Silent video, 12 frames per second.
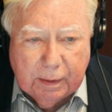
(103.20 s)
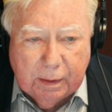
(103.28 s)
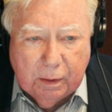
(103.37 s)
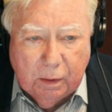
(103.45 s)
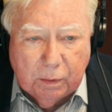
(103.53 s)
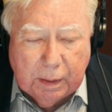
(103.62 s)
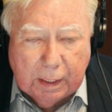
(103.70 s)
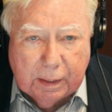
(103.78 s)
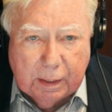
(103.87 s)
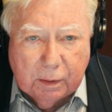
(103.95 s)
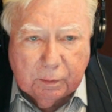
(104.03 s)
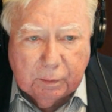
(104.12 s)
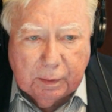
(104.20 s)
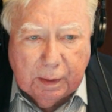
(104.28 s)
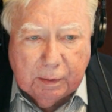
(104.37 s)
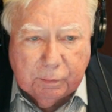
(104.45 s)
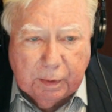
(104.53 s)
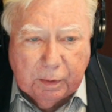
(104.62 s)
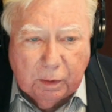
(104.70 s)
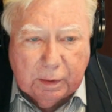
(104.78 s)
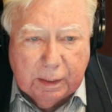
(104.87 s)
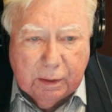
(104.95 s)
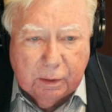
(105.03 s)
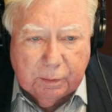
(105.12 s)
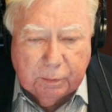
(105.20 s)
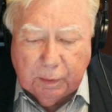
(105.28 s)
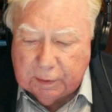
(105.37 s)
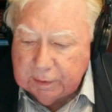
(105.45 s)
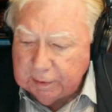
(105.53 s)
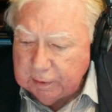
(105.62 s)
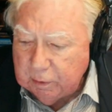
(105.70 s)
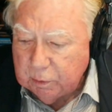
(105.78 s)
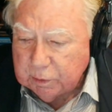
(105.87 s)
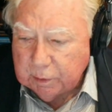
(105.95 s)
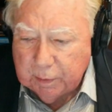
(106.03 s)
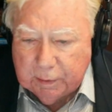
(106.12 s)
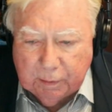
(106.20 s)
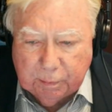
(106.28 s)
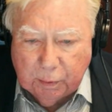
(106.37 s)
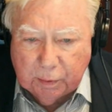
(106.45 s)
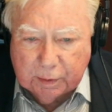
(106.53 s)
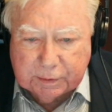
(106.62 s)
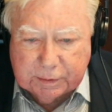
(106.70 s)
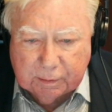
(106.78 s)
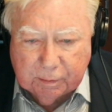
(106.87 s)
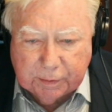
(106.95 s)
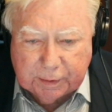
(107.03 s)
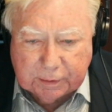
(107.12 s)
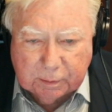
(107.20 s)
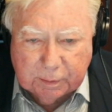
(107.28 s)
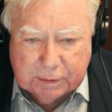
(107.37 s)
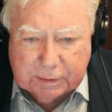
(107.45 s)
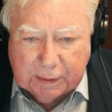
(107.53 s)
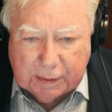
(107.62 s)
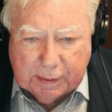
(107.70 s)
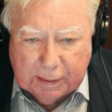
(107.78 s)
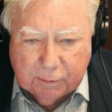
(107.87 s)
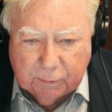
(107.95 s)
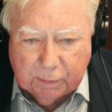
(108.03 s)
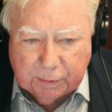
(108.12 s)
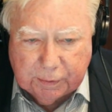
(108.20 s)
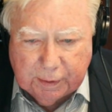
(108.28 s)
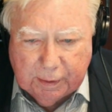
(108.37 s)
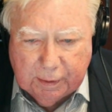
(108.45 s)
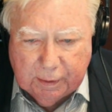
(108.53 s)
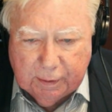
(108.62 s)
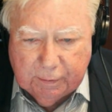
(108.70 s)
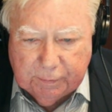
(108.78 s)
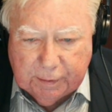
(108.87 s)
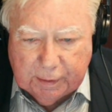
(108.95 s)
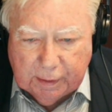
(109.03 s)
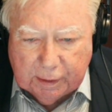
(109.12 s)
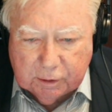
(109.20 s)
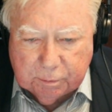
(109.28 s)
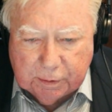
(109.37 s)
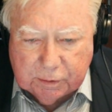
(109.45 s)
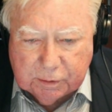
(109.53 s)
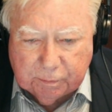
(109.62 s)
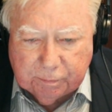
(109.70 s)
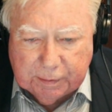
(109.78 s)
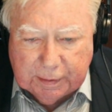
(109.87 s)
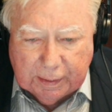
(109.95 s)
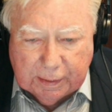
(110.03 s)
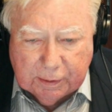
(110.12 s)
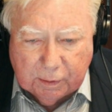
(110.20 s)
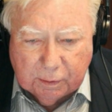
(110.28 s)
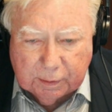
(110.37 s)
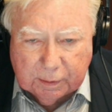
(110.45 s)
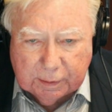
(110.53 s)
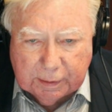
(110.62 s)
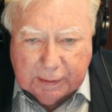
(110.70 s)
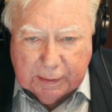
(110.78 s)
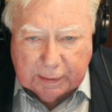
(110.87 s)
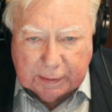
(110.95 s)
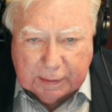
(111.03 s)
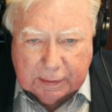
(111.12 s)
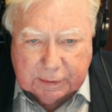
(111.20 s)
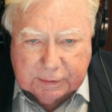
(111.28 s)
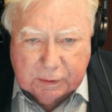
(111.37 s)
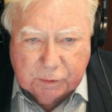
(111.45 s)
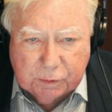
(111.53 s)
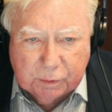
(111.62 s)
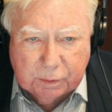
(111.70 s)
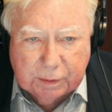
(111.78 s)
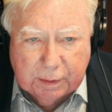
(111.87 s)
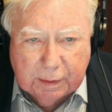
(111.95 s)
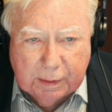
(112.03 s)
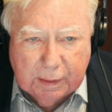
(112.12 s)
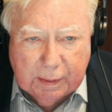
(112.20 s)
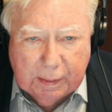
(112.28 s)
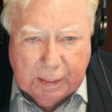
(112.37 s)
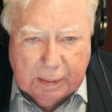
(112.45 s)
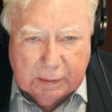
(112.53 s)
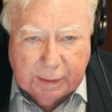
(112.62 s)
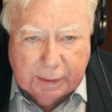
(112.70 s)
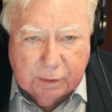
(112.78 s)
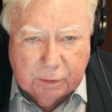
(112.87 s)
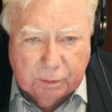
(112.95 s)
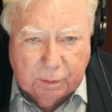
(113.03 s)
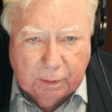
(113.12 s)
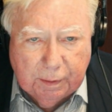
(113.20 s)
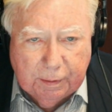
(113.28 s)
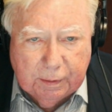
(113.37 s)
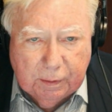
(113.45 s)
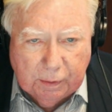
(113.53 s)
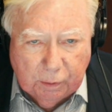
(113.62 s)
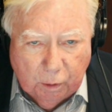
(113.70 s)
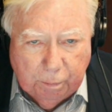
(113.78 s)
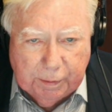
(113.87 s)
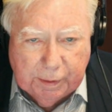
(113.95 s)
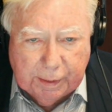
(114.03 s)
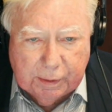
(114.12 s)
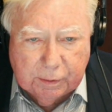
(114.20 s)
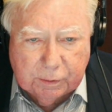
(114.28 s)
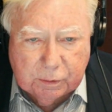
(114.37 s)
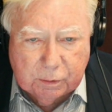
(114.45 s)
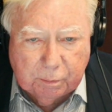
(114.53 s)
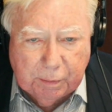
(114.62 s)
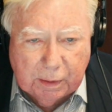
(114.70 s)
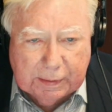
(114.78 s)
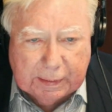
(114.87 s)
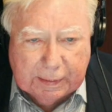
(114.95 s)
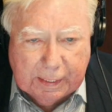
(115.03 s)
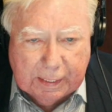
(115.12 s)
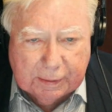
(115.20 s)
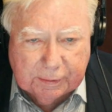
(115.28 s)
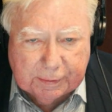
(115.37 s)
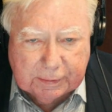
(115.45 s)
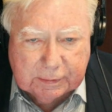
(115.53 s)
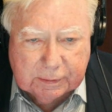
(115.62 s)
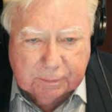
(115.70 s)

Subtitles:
Okay, now, if we look here in the news, I want to report on several things. I want to start out with that Archbishop Vigano in Italy has issued a letter, an open letter to American Catholics.